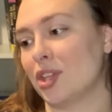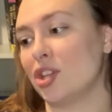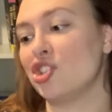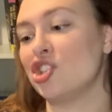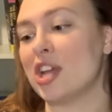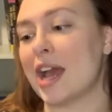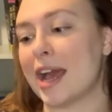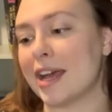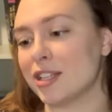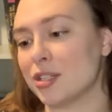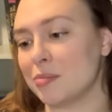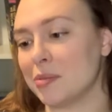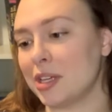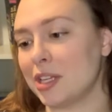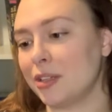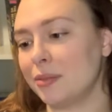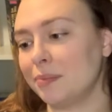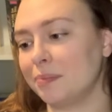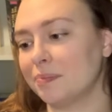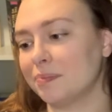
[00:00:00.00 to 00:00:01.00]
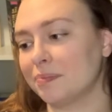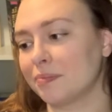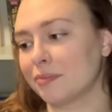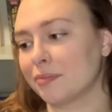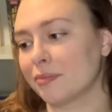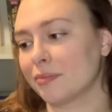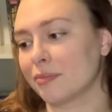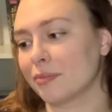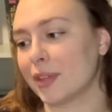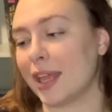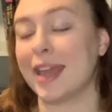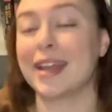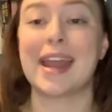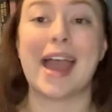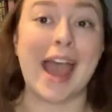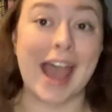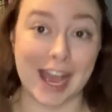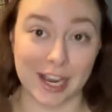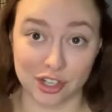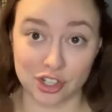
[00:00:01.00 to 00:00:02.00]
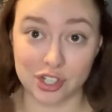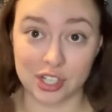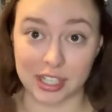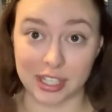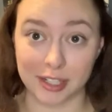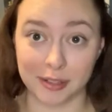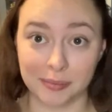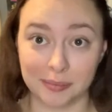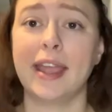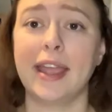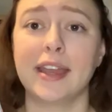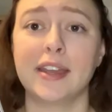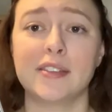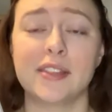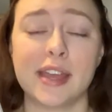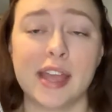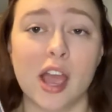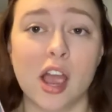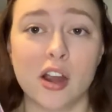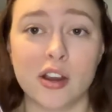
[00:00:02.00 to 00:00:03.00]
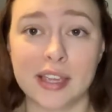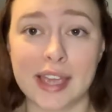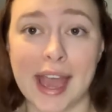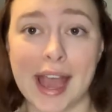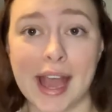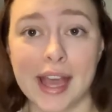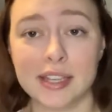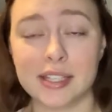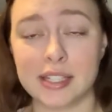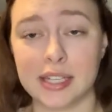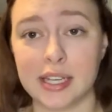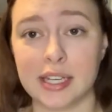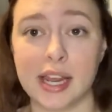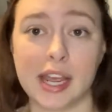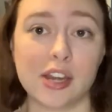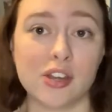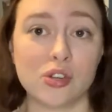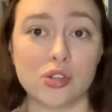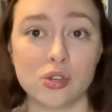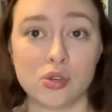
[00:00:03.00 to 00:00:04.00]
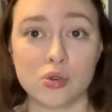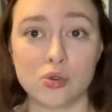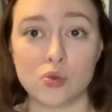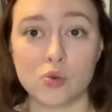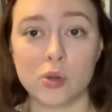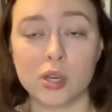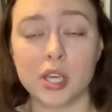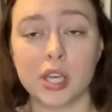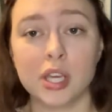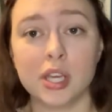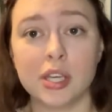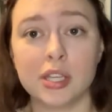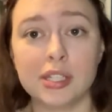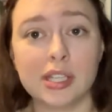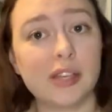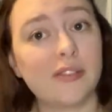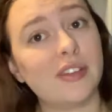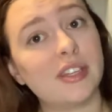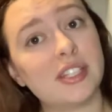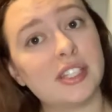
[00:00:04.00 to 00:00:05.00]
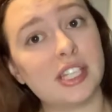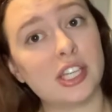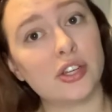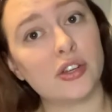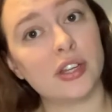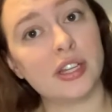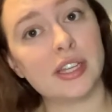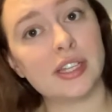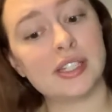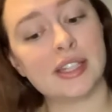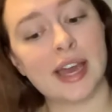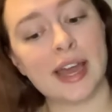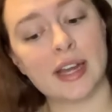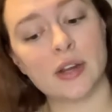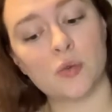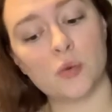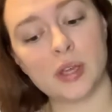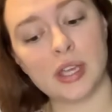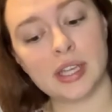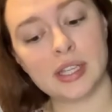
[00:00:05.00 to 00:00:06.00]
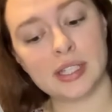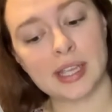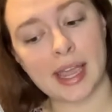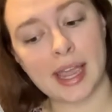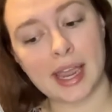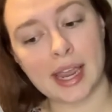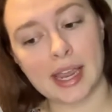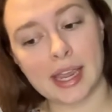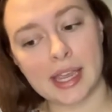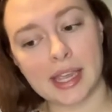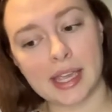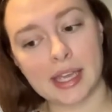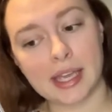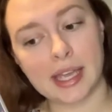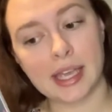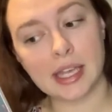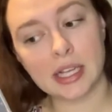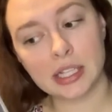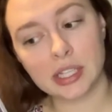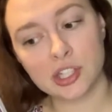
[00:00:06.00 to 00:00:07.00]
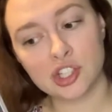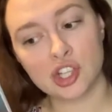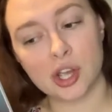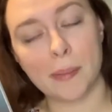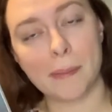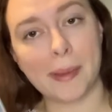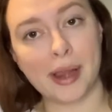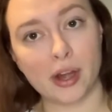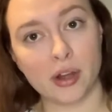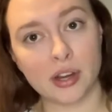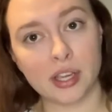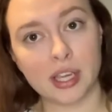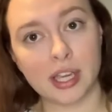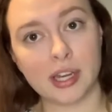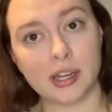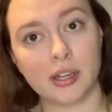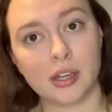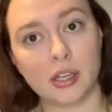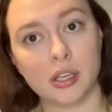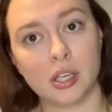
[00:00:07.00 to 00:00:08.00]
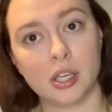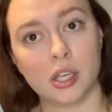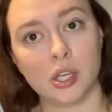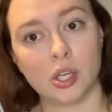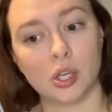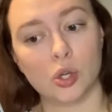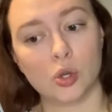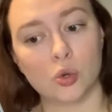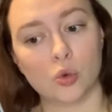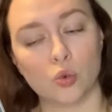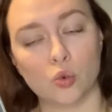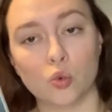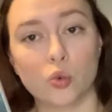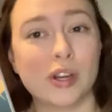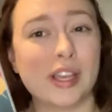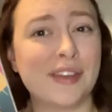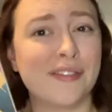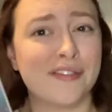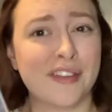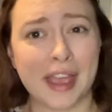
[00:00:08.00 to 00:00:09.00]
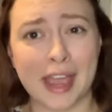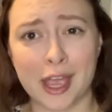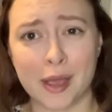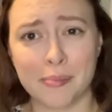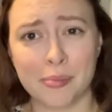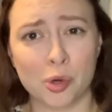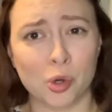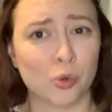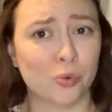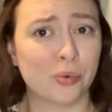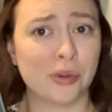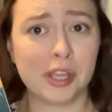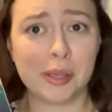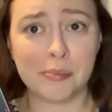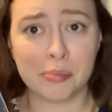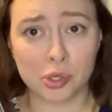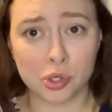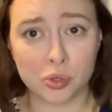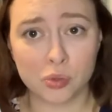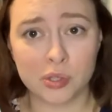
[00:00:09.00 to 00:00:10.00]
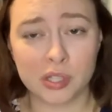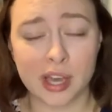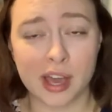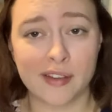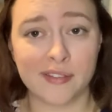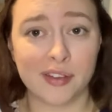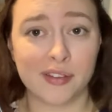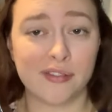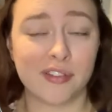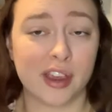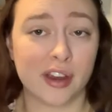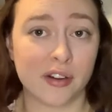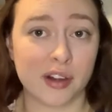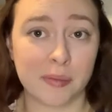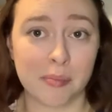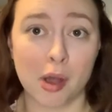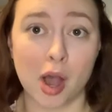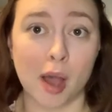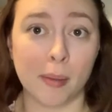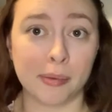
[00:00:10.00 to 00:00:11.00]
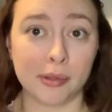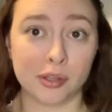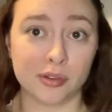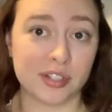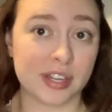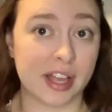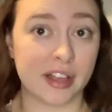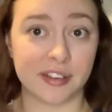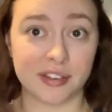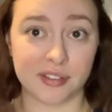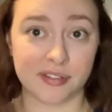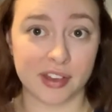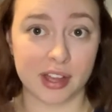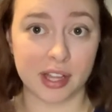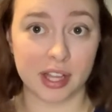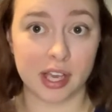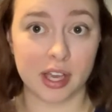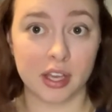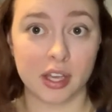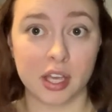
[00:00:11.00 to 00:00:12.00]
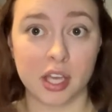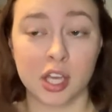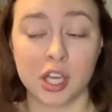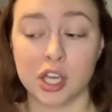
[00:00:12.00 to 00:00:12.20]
Jasmine and Ashton, and they are cast in a new TV series that is a English-American revamp or reboot of a very popular telenovela.